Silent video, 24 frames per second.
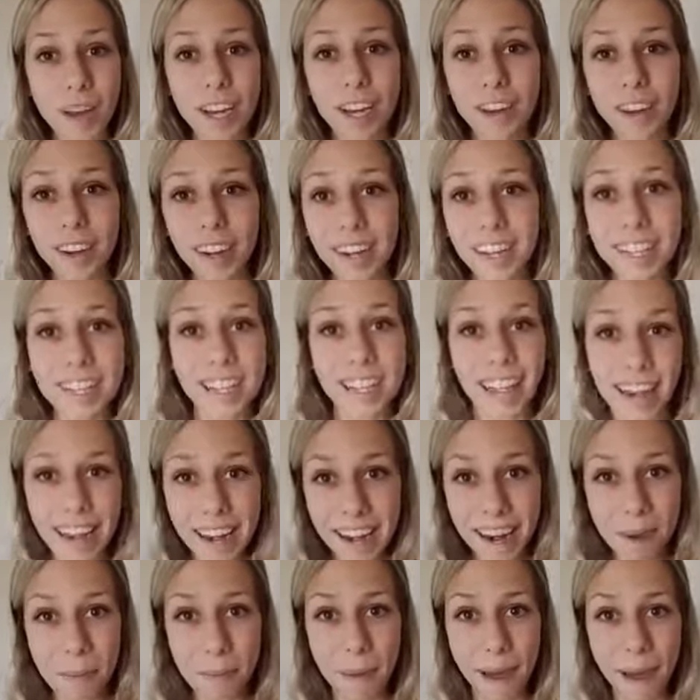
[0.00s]
and you're
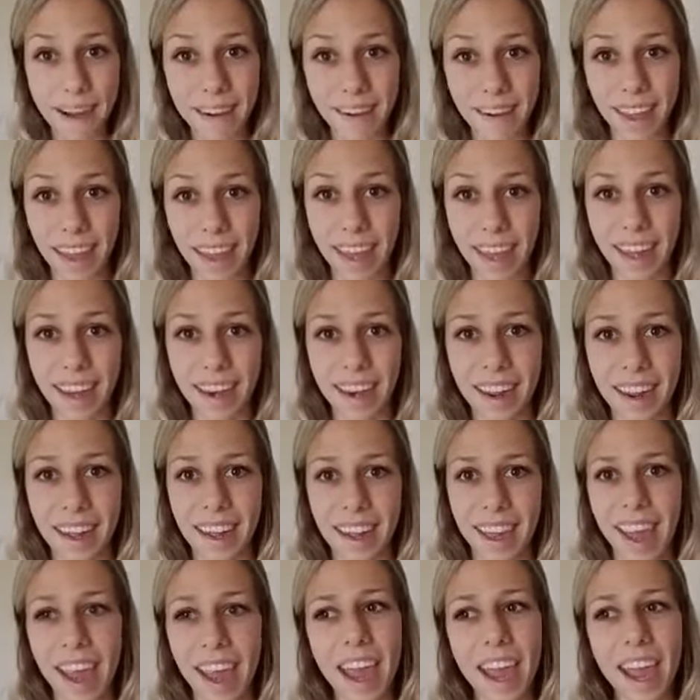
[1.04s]
excited about it.
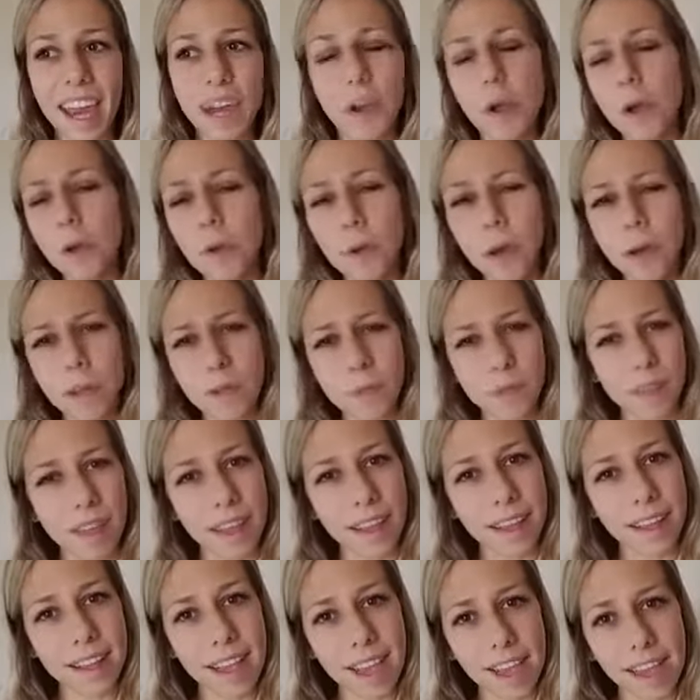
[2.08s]
And who knows where that
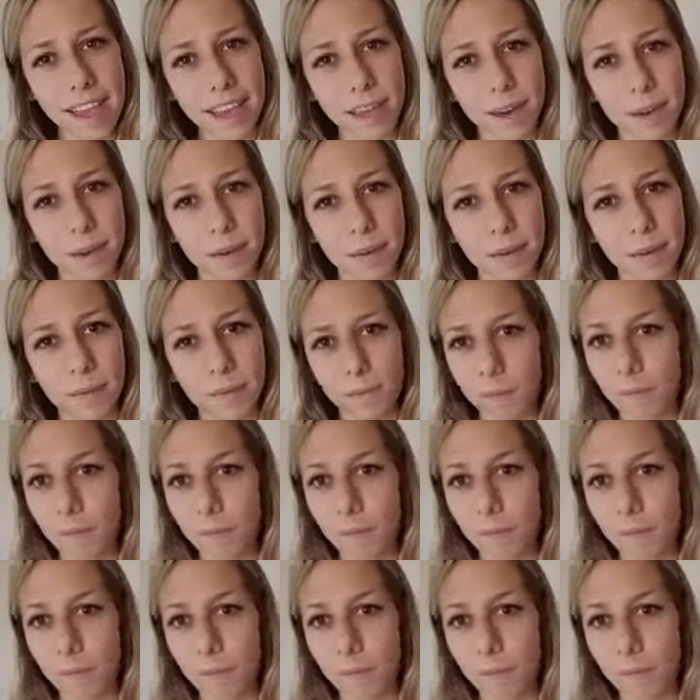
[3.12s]
could take you.